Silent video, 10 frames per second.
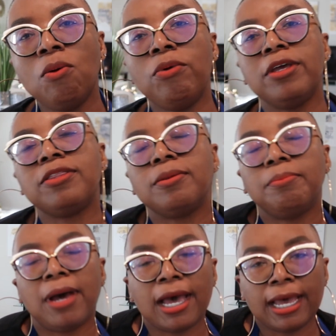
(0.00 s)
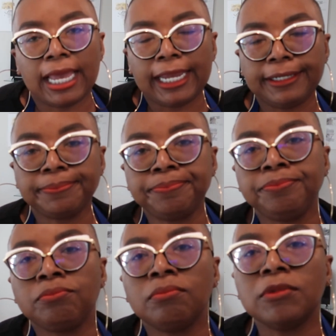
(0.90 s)
with my
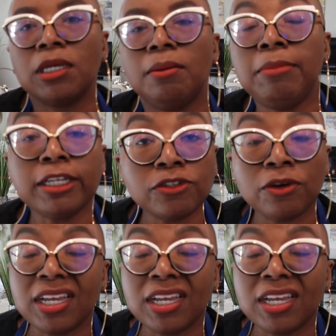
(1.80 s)
mixer.